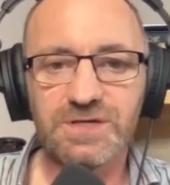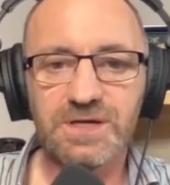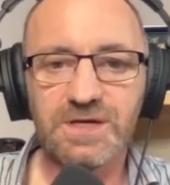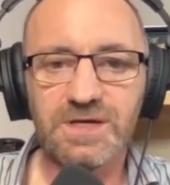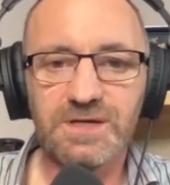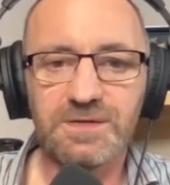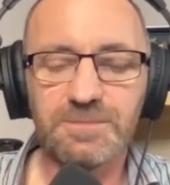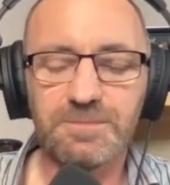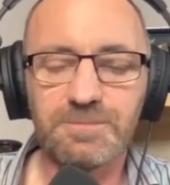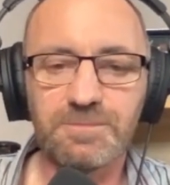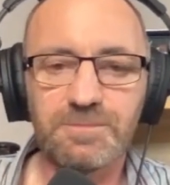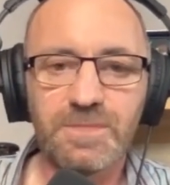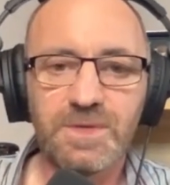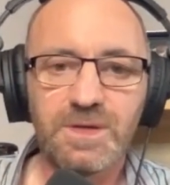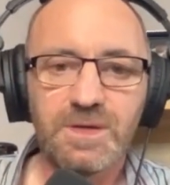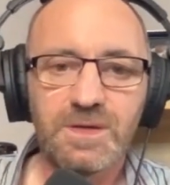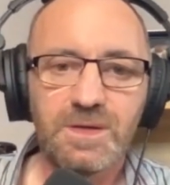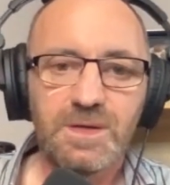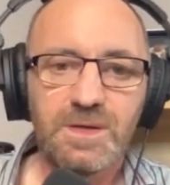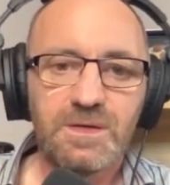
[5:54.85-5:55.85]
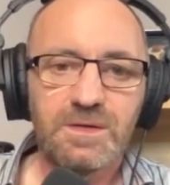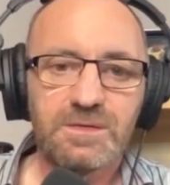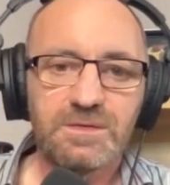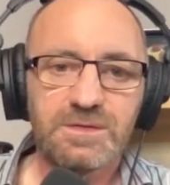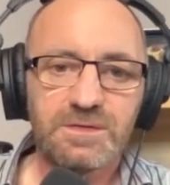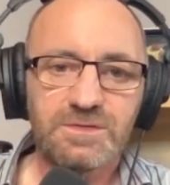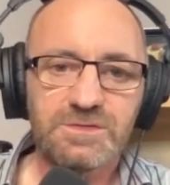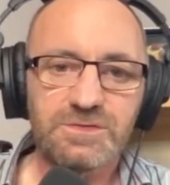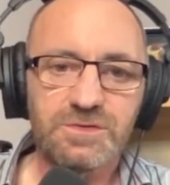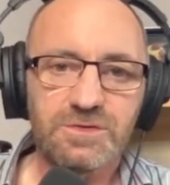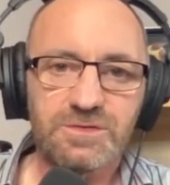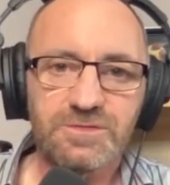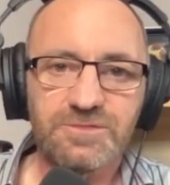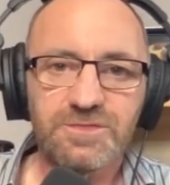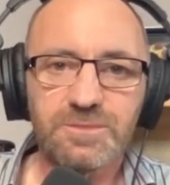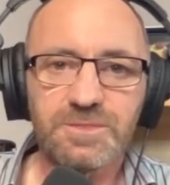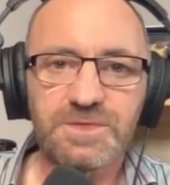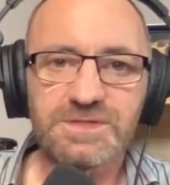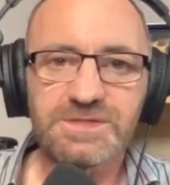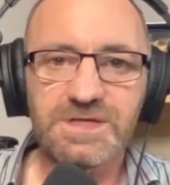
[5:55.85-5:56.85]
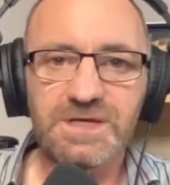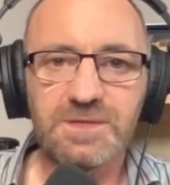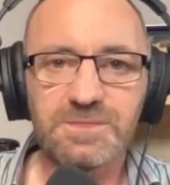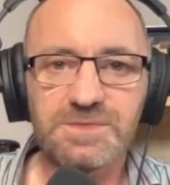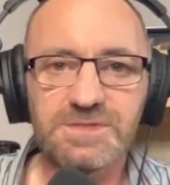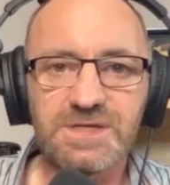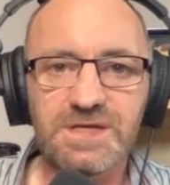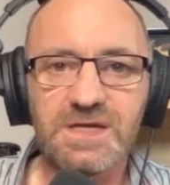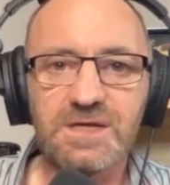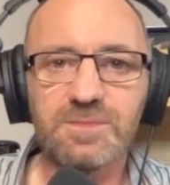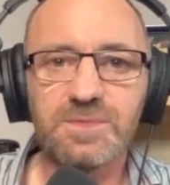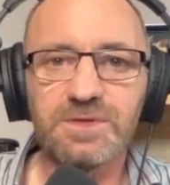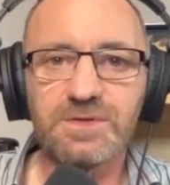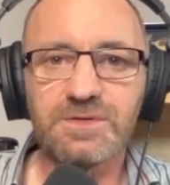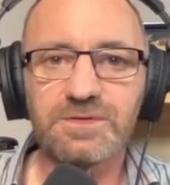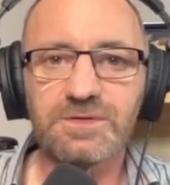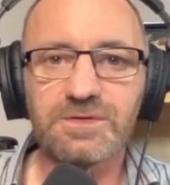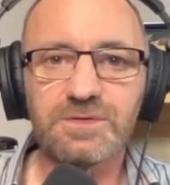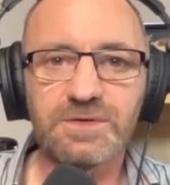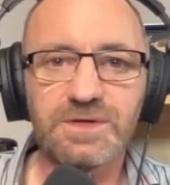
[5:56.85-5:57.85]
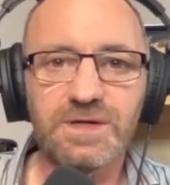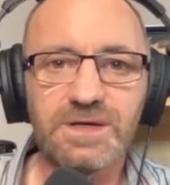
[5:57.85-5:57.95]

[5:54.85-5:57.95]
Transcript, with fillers: Um, they're sort of from the same stable, you know.